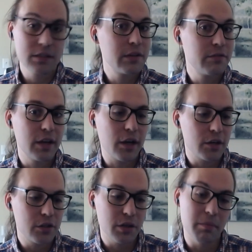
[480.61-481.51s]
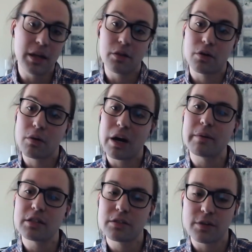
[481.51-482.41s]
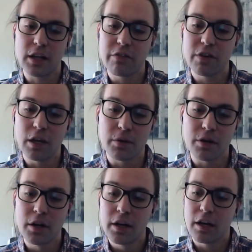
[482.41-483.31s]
configured to meet the requirements for Lifekeeper,